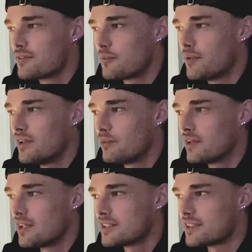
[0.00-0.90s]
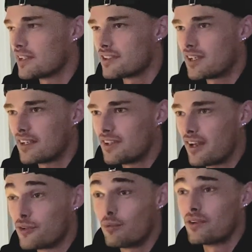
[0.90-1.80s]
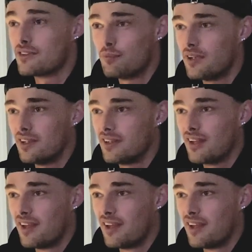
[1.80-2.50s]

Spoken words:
to be realistic because I do want to be